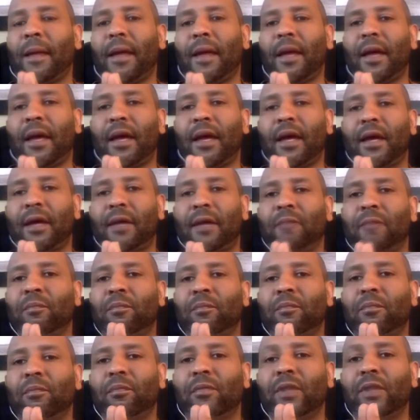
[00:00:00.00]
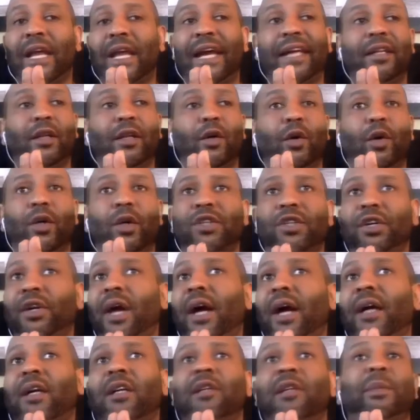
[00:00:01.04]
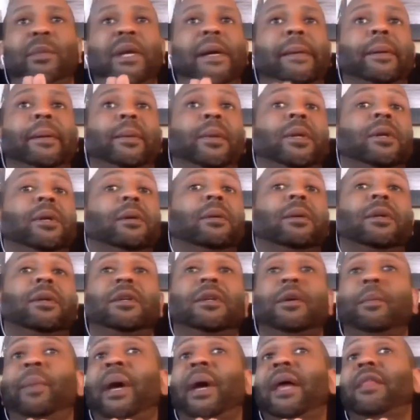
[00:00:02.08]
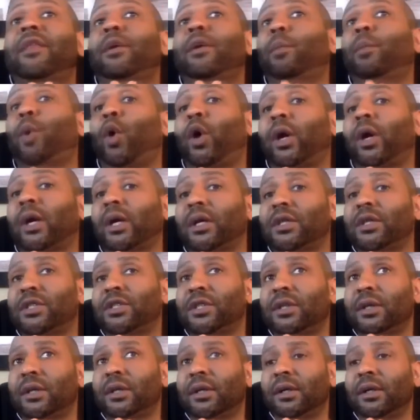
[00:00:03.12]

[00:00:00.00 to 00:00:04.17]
and landlords are not going to be able to, to pay their mortgage